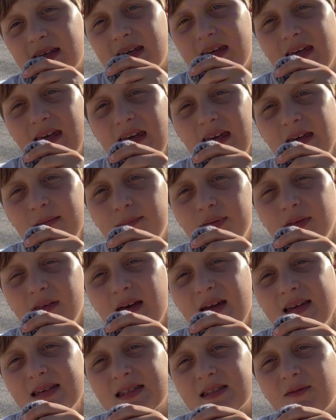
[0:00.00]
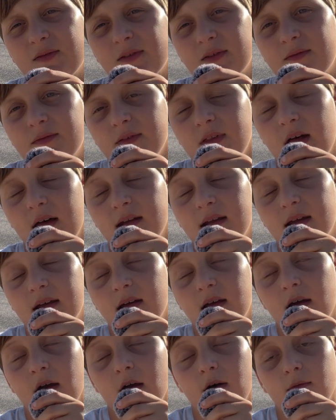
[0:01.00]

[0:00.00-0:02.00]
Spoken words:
key place for flooding,